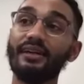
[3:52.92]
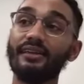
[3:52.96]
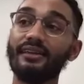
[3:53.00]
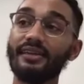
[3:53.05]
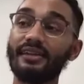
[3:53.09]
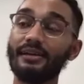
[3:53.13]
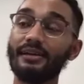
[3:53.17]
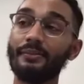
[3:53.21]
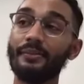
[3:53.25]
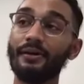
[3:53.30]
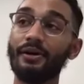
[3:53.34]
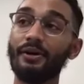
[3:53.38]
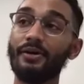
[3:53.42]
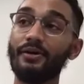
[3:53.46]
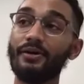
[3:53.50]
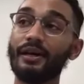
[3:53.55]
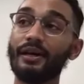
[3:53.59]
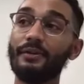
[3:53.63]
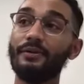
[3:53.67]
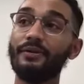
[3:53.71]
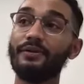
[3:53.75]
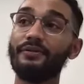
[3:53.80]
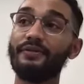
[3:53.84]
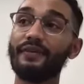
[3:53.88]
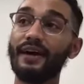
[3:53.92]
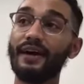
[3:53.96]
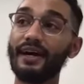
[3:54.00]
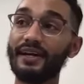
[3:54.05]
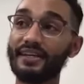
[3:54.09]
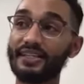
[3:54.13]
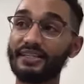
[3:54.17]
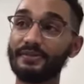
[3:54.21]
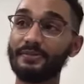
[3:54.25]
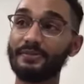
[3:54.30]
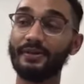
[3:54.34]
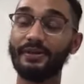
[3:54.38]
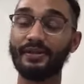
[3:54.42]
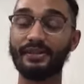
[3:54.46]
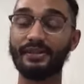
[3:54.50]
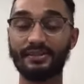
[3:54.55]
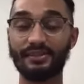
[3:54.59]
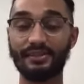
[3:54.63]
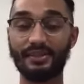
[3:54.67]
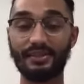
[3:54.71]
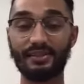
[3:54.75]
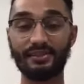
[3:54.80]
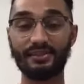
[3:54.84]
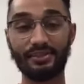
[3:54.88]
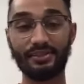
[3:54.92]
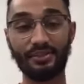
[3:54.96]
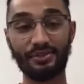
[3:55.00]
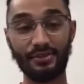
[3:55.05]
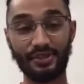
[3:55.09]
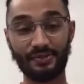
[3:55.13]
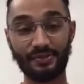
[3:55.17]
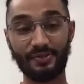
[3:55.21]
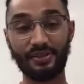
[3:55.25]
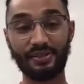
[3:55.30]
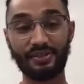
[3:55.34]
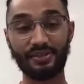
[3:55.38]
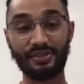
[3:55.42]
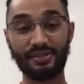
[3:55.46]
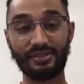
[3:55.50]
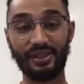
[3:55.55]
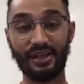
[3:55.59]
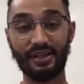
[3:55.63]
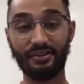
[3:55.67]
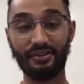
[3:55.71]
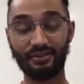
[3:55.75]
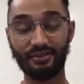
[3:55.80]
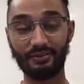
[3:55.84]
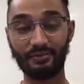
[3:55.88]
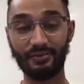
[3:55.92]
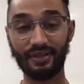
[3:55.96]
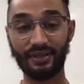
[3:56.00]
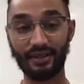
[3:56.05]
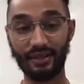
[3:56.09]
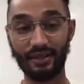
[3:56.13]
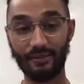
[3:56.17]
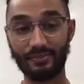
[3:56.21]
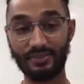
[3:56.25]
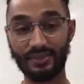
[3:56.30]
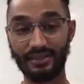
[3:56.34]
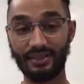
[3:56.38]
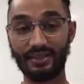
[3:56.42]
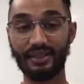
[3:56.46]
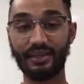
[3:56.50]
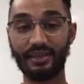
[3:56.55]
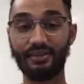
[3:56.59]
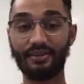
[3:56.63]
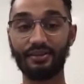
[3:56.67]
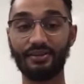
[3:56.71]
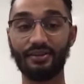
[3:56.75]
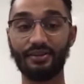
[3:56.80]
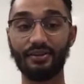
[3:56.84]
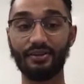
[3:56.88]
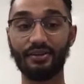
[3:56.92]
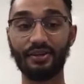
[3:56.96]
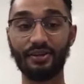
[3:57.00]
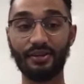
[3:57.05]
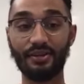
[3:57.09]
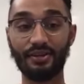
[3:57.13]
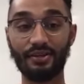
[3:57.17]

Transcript: think about okay well if i experience this and you experience this how can we come together